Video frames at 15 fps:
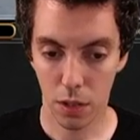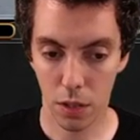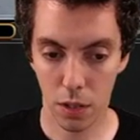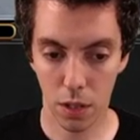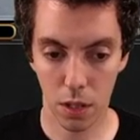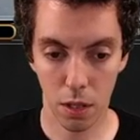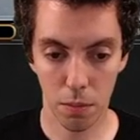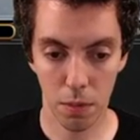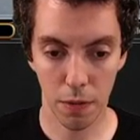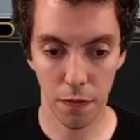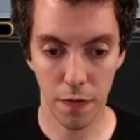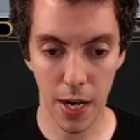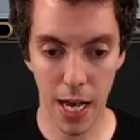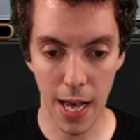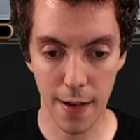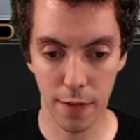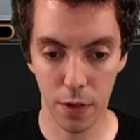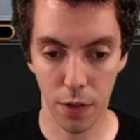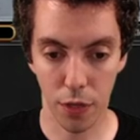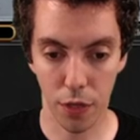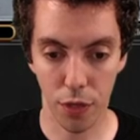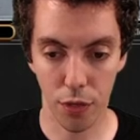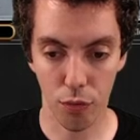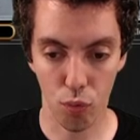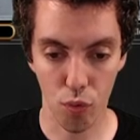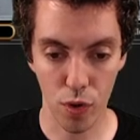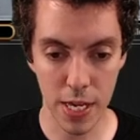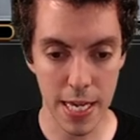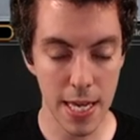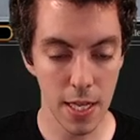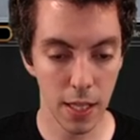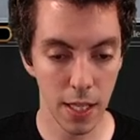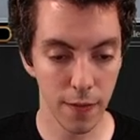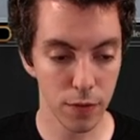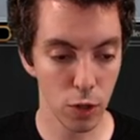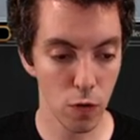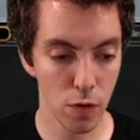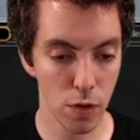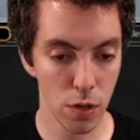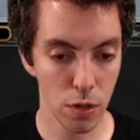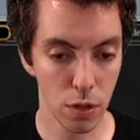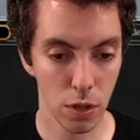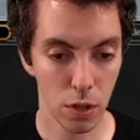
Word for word: Um, we have five and three left over.